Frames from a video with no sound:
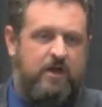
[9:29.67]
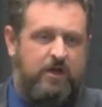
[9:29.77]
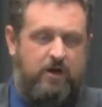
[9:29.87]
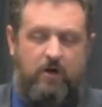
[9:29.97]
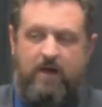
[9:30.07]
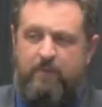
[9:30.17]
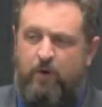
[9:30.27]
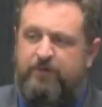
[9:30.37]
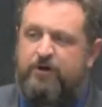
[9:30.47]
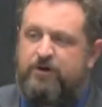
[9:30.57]
You know, and
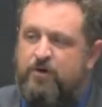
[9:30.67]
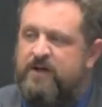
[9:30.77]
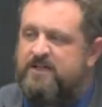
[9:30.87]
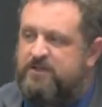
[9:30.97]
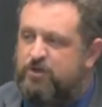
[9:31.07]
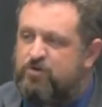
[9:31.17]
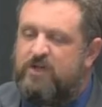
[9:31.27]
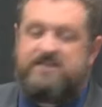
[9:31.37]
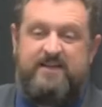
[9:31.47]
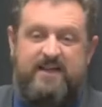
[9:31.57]
what they're doing is they're
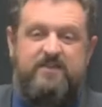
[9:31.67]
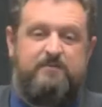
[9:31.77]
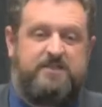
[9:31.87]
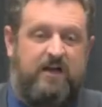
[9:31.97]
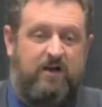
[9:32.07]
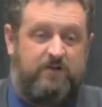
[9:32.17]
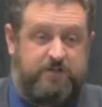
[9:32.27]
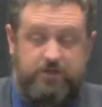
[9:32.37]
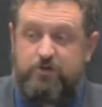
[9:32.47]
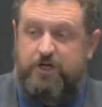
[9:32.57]
trusting in themselves.
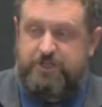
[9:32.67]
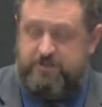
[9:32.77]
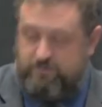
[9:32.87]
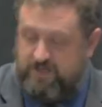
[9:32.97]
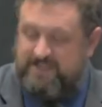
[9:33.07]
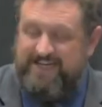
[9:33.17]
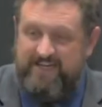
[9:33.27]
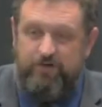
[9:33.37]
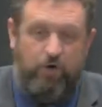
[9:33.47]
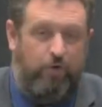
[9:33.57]
They're tr trusting
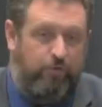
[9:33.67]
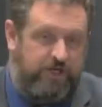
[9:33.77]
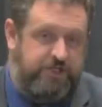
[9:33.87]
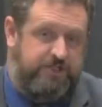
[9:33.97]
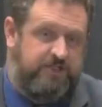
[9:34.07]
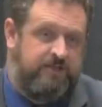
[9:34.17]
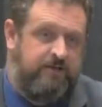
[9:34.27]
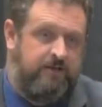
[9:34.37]
in their own riches.